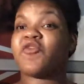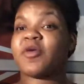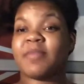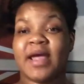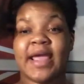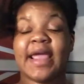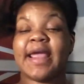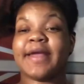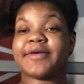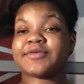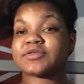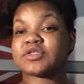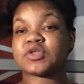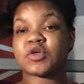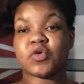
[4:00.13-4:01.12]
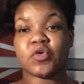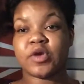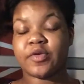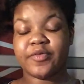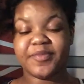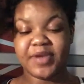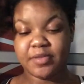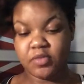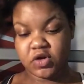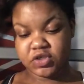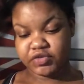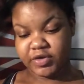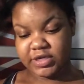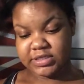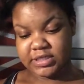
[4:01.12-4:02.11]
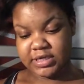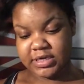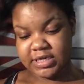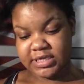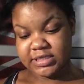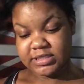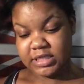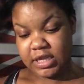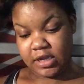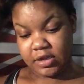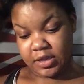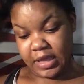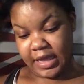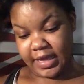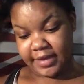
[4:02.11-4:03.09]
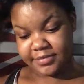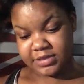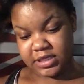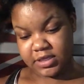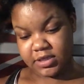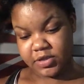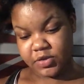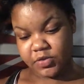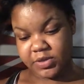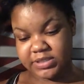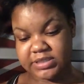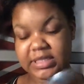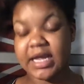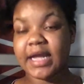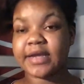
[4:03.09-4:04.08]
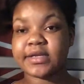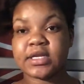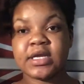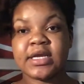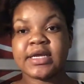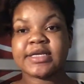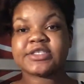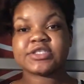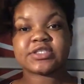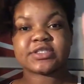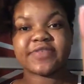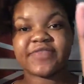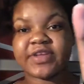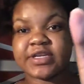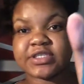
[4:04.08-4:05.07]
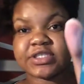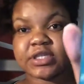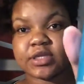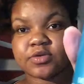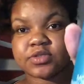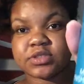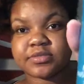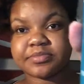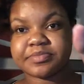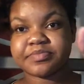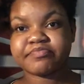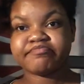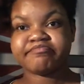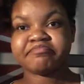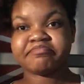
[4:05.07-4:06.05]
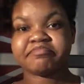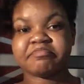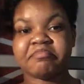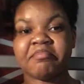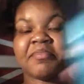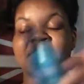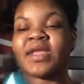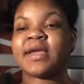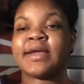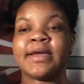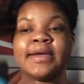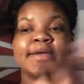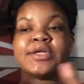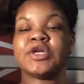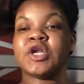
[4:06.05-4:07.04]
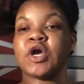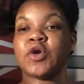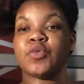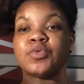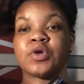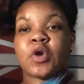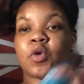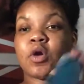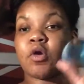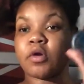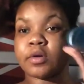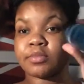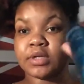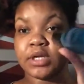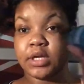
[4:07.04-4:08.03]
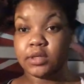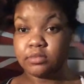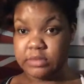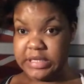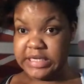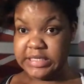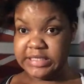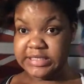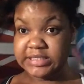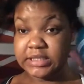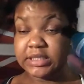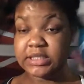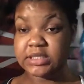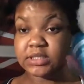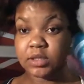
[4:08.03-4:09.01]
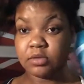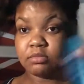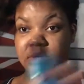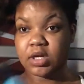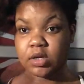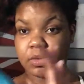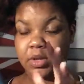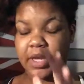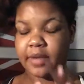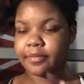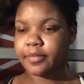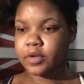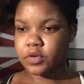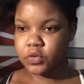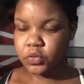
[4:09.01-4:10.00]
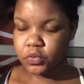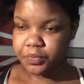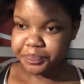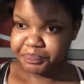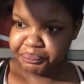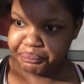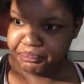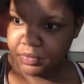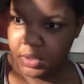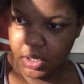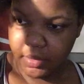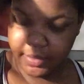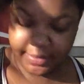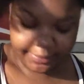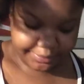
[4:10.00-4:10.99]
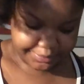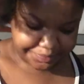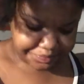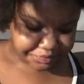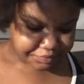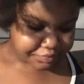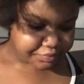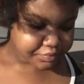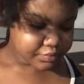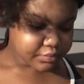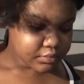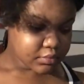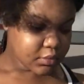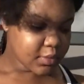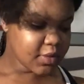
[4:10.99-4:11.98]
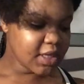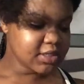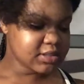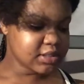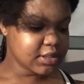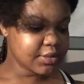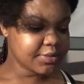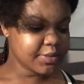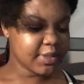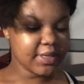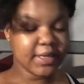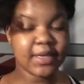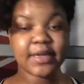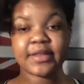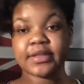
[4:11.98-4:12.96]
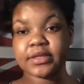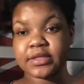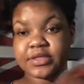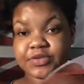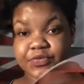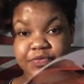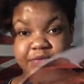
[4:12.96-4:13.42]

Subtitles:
for my hair, so it will be moisturized under this, y'all. I'm telling you, it's not. It's just a finishing lotion. No harm done in this little bottle. Okay, cool. All right. And so this